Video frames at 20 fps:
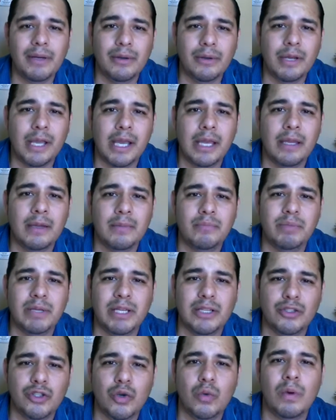Okay,
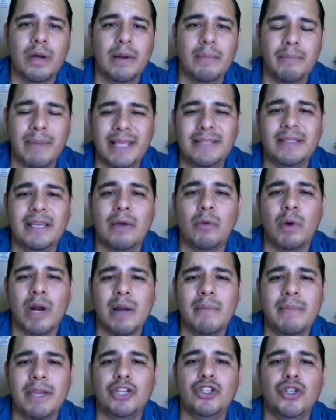because you want to basically
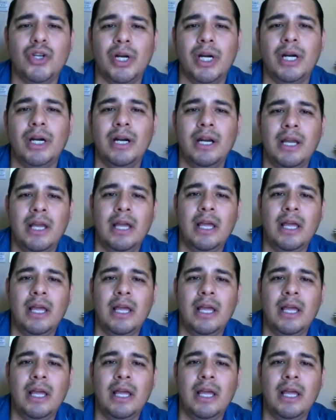want to make sure